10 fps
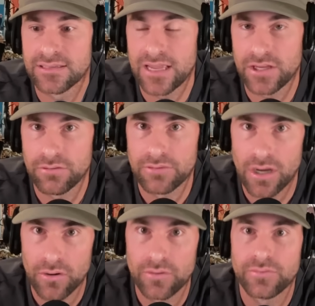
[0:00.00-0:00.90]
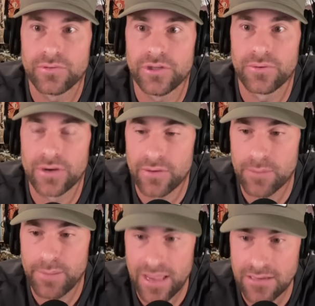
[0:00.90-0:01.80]
that you can go
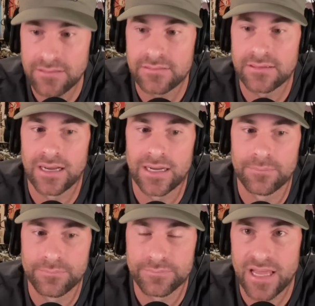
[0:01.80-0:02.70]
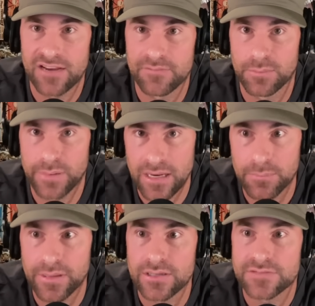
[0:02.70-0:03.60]
get paid that have been paying
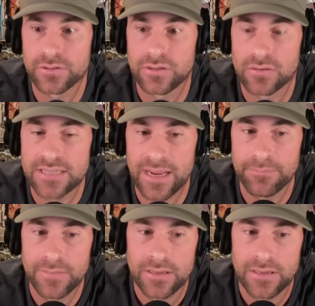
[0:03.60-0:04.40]
players for a long time.